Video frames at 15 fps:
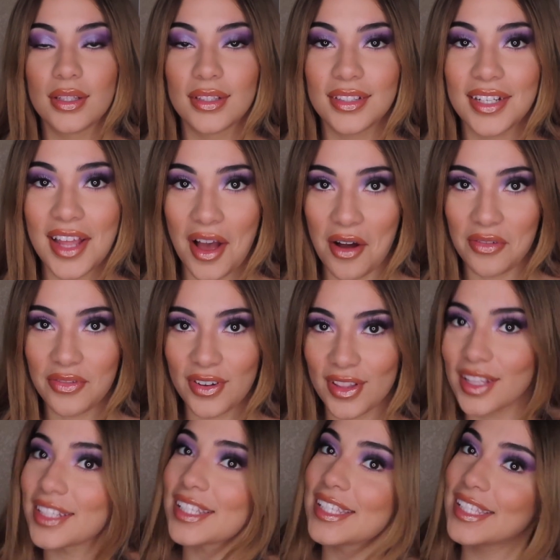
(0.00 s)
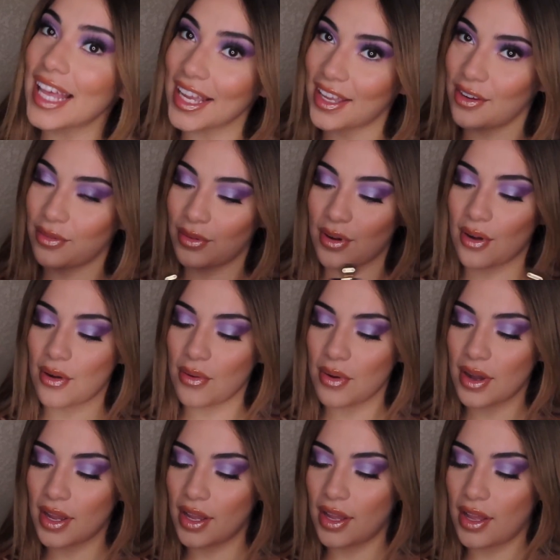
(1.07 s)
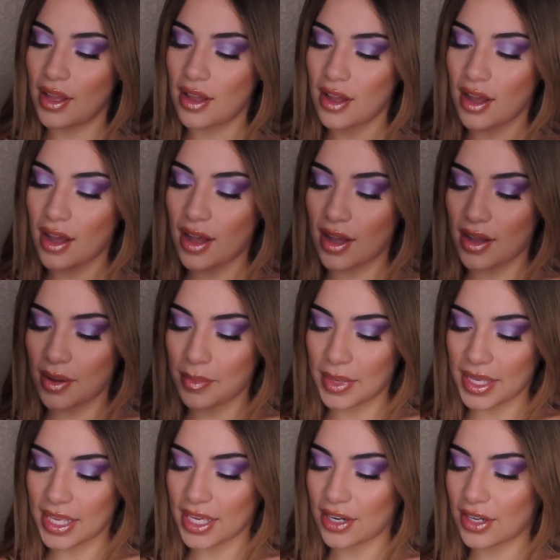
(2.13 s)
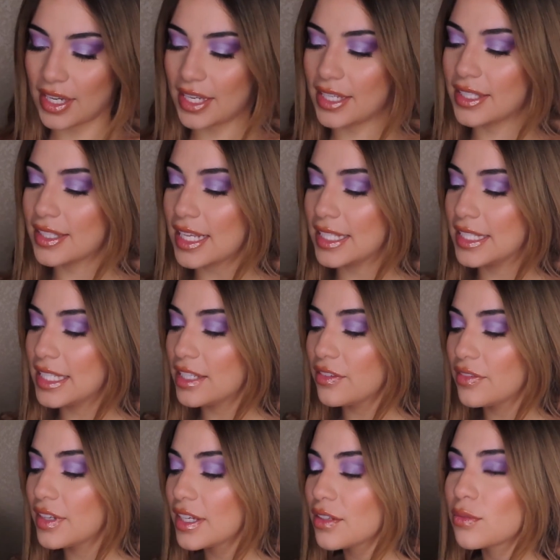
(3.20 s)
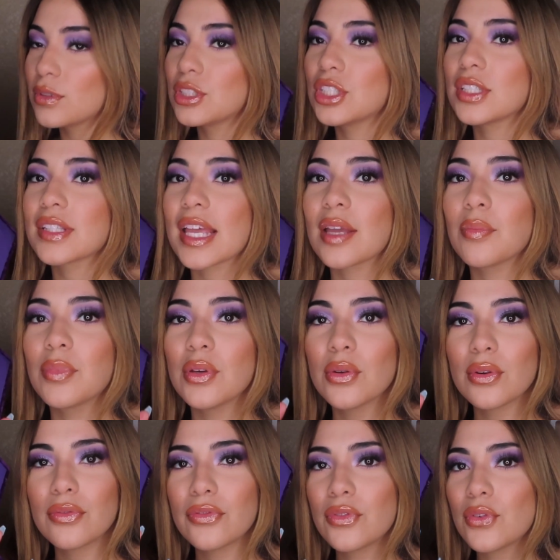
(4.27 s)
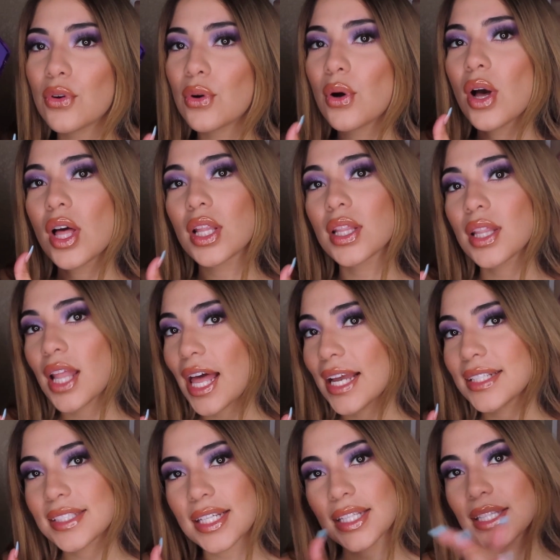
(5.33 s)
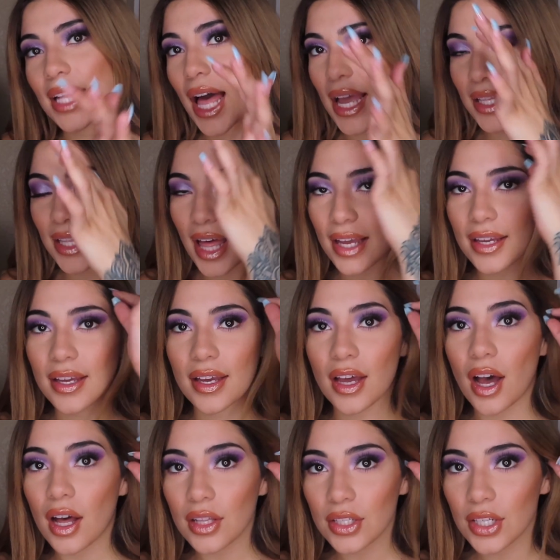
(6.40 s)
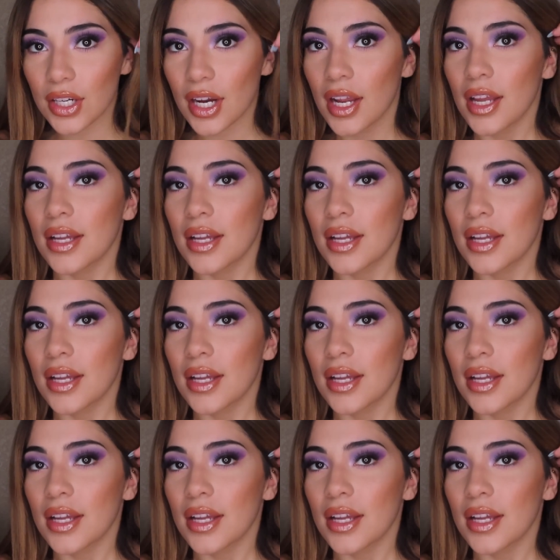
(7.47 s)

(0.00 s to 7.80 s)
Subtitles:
Now for the second row, here is Deviant, which is a beautiful light lilac color.